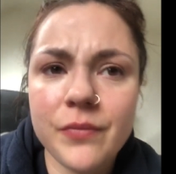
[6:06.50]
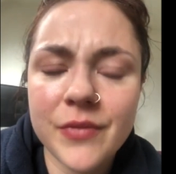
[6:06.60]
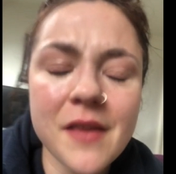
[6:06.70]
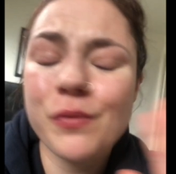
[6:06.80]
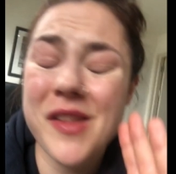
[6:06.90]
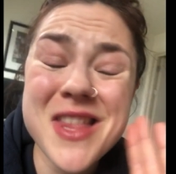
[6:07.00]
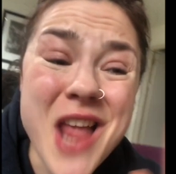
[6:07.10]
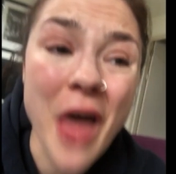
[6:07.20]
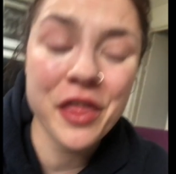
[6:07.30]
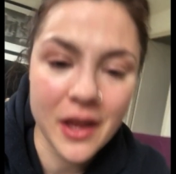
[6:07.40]
This was
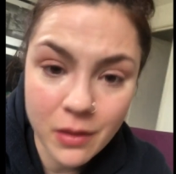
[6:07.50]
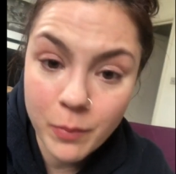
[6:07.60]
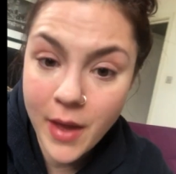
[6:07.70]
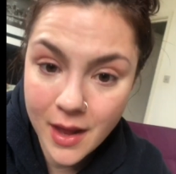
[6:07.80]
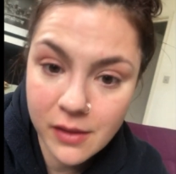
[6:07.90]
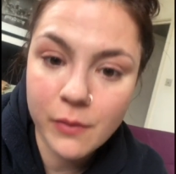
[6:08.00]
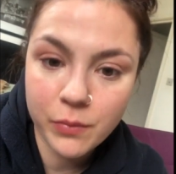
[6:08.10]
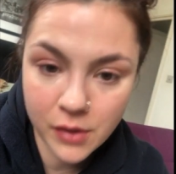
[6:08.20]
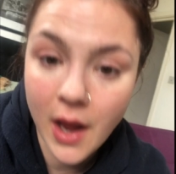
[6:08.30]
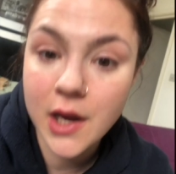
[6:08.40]
nothing compared to
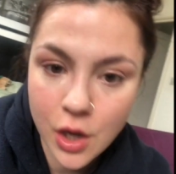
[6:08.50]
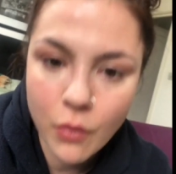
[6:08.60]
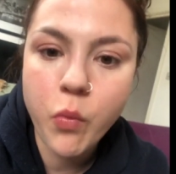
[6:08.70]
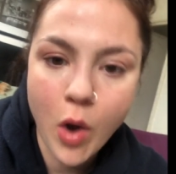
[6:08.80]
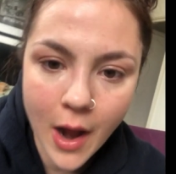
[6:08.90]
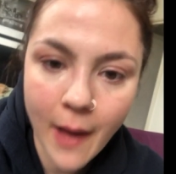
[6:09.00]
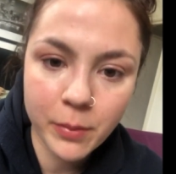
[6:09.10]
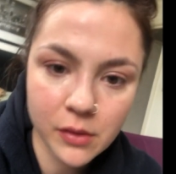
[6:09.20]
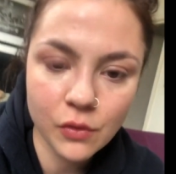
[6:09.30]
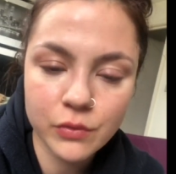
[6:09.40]
I know what
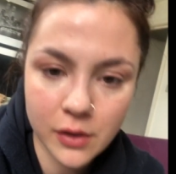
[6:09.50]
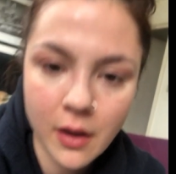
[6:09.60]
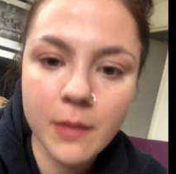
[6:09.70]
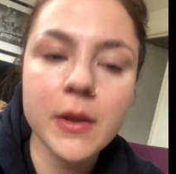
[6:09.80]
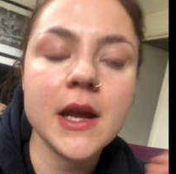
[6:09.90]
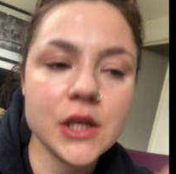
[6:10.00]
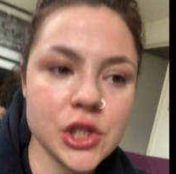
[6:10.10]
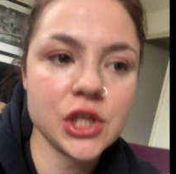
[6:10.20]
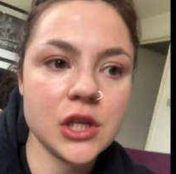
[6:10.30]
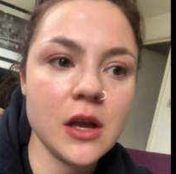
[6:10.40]
happens all the time, but it is
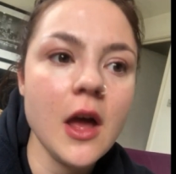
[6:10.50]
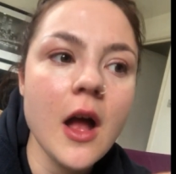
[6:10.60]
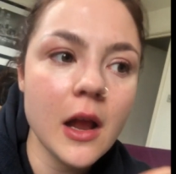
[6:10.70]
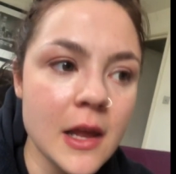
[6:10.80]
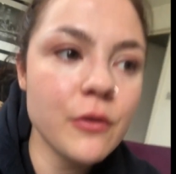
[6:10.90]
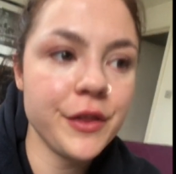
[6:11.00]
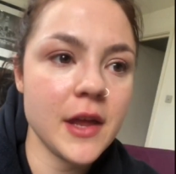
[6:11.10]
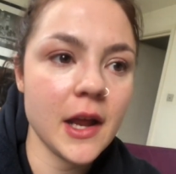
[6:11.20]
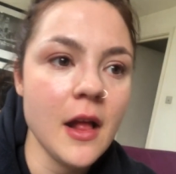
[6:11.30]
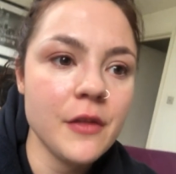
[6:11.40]
just a little
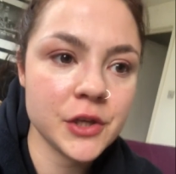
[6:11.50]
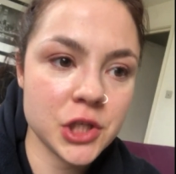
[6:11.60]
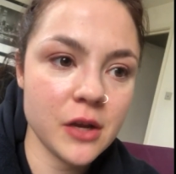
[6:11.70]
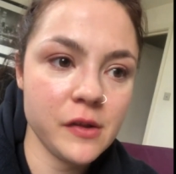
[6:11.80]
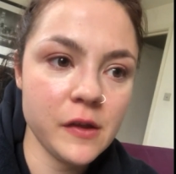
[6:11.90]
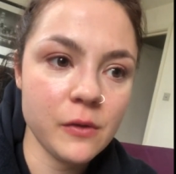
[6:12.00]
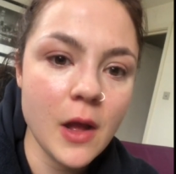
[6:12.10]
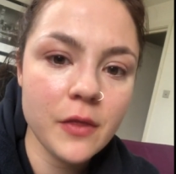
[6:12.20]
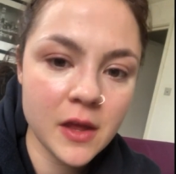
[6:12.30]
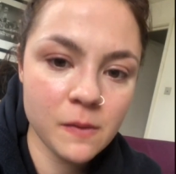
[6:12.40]
thing that shows you.
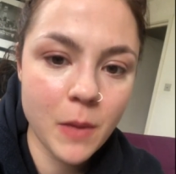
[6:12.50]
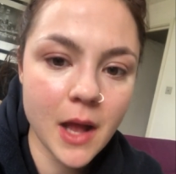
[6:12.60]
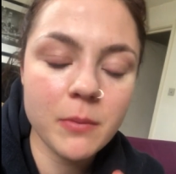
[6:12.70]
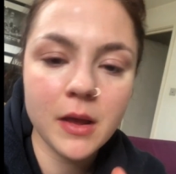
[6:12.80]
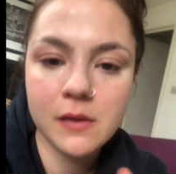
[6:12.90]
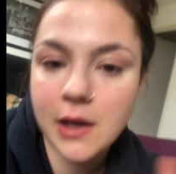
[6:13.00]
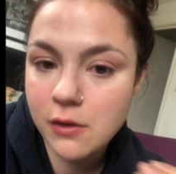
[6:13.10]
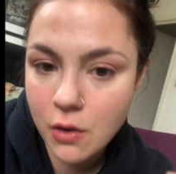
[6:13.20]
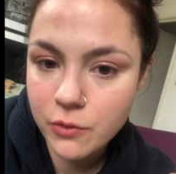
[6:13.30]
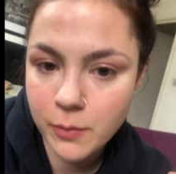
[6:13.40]
This man basically
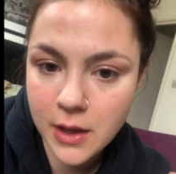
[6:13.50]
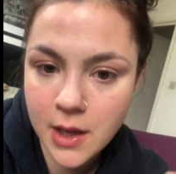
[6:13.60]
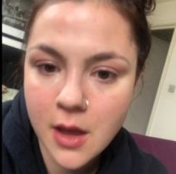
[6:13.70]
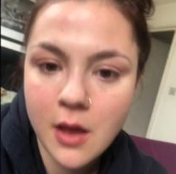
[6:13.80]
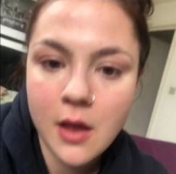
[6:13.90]
told me